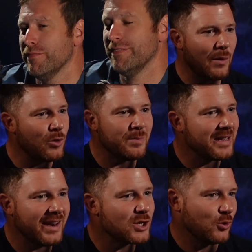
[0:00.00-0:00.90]
So that wouldn't be
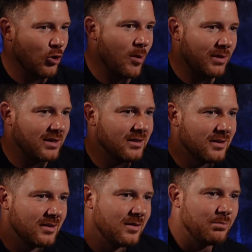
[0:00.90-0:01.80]
an issue normally.
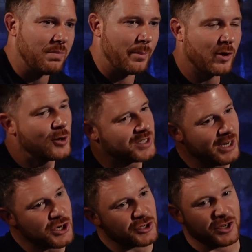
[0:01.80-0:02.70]
But because the
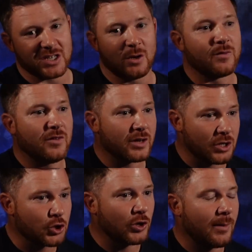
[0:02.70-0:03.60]
interest rates are now fucking
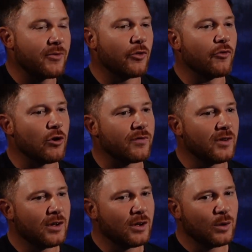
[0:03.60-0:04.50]
shooting up through the roof,
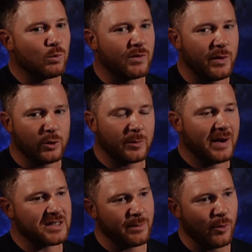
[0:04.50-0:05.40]
we've now got to
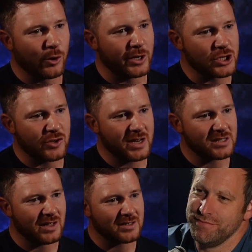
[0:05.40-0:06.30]
pass a mortgage stress
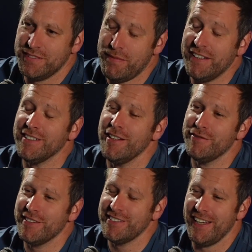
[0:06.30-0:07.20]
test. Especially
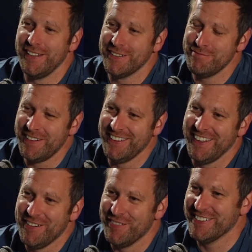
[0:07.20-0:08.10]
if the tenants have been in
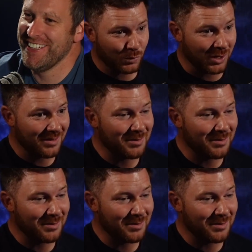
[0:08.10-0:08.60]
there for 10 years.